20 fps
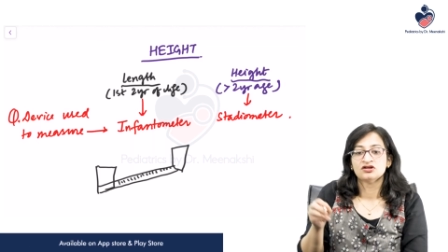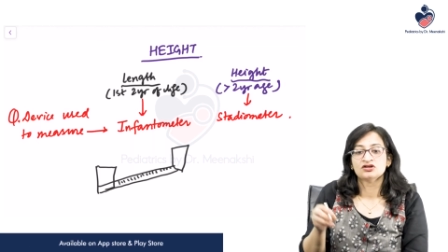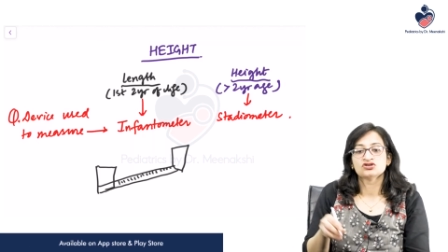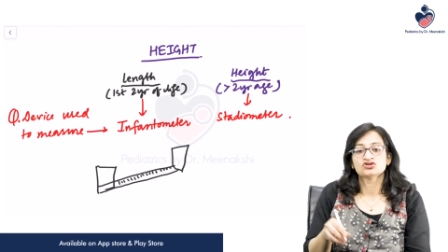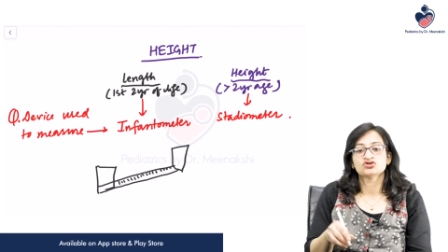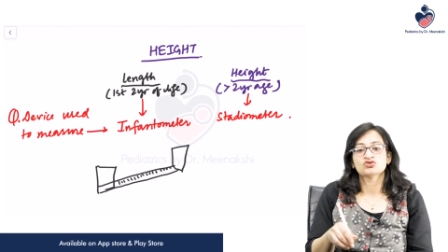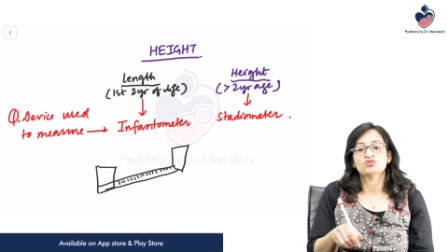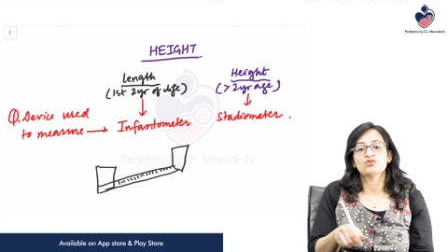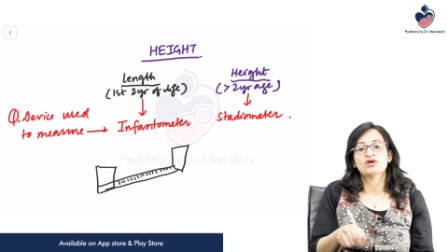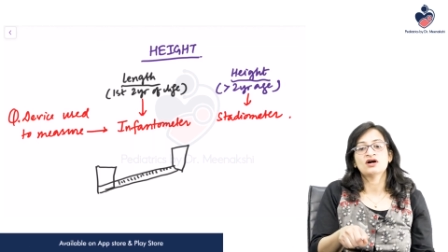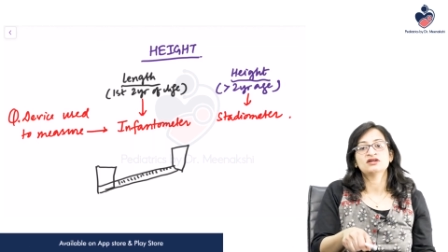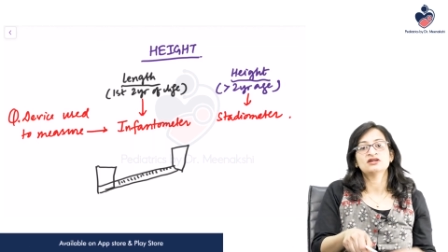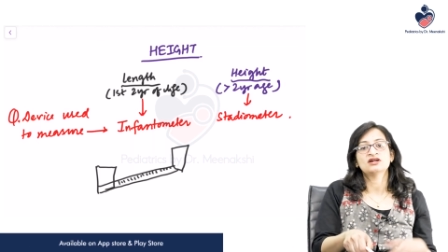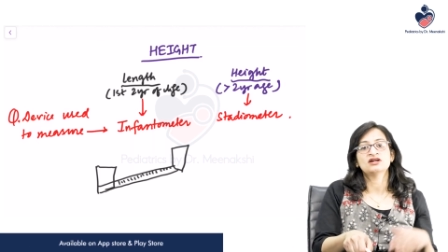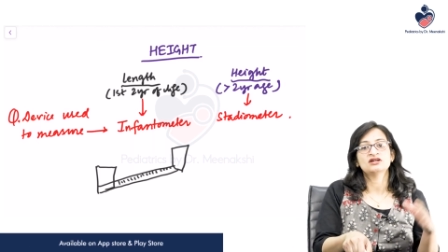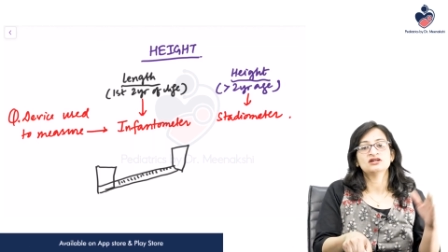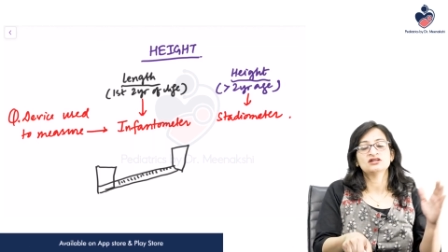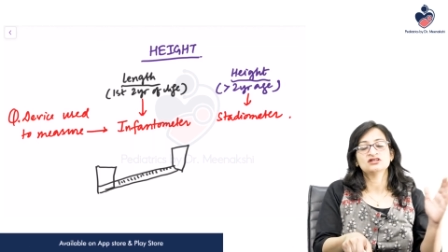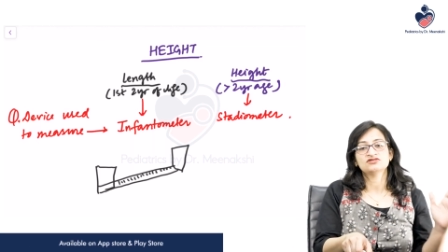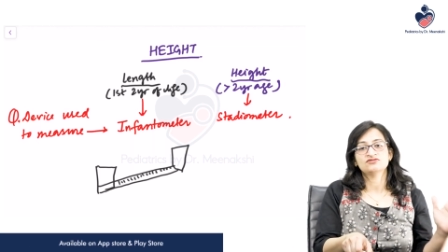So one
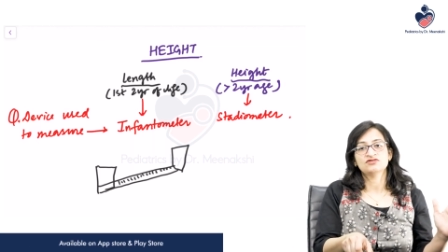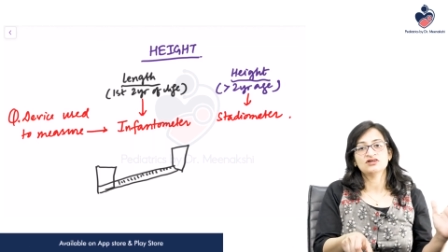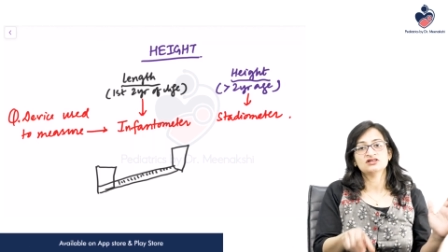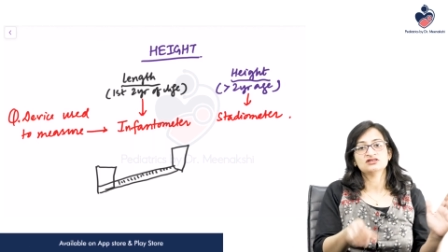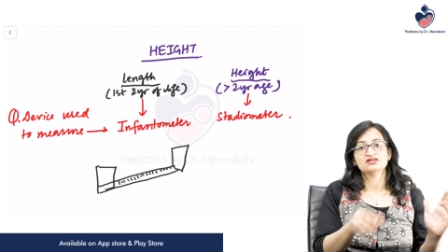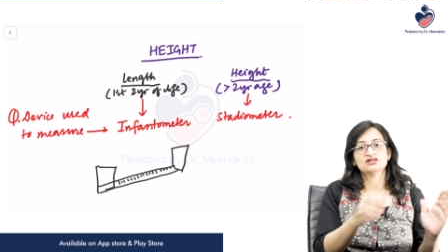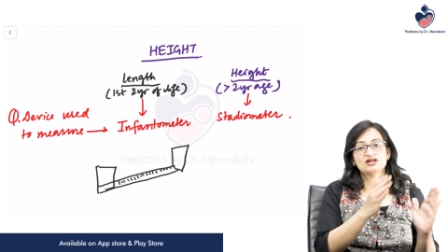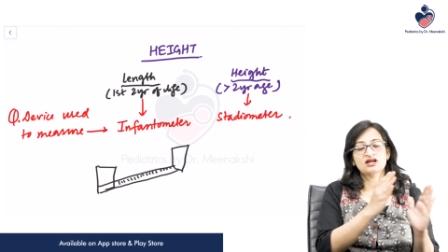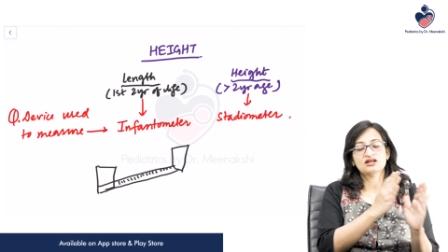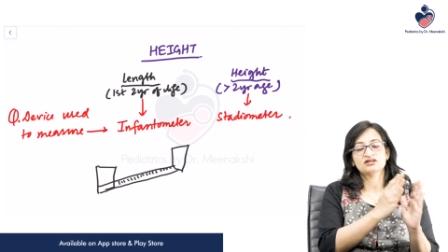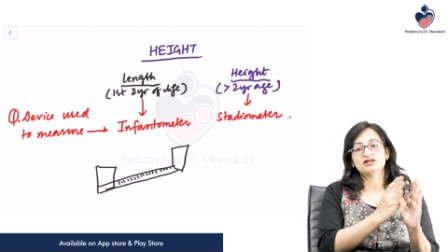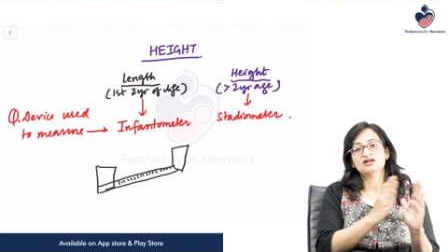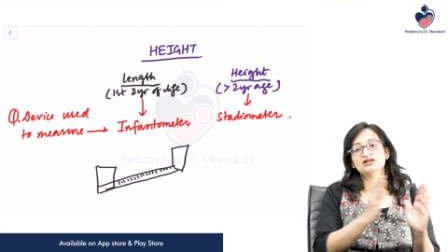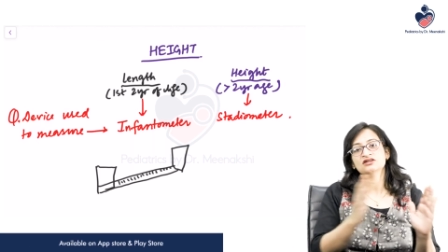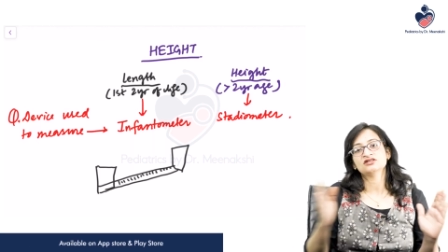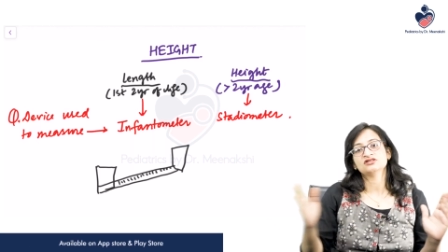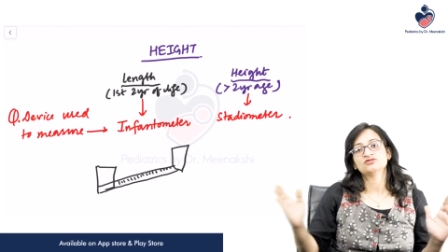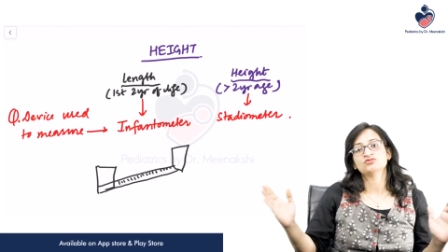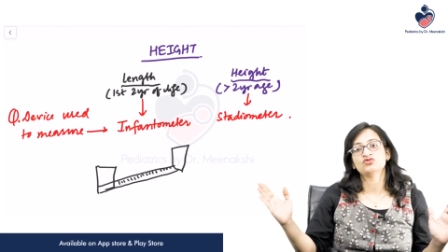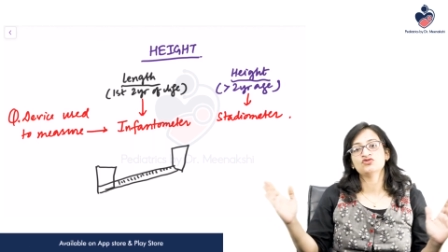end is fixed, another end
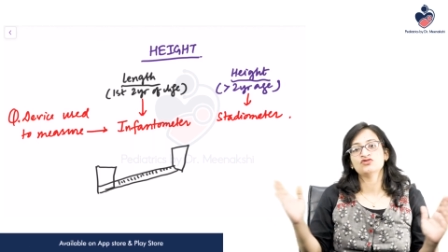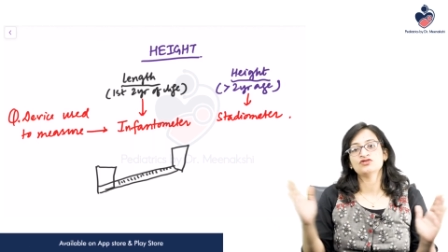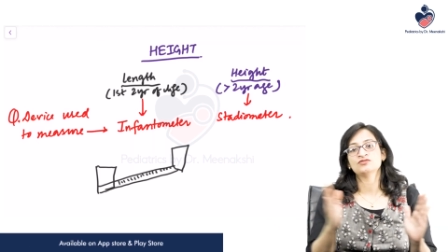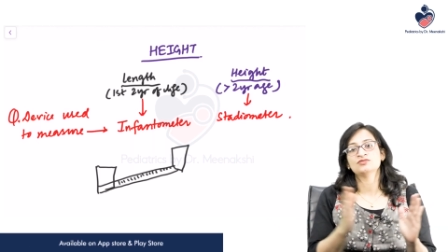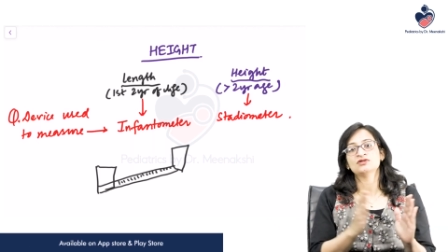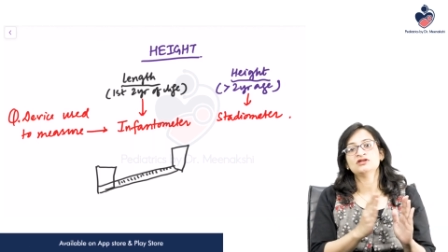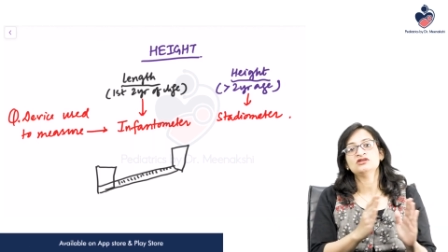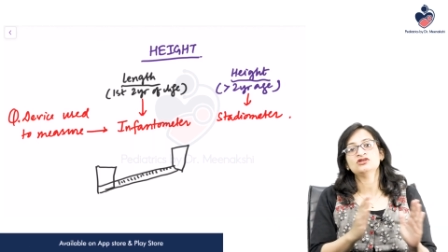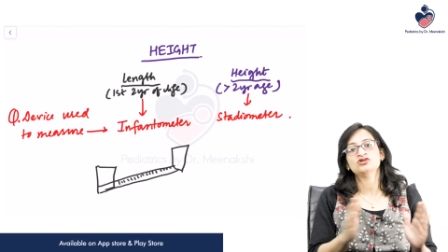is movable.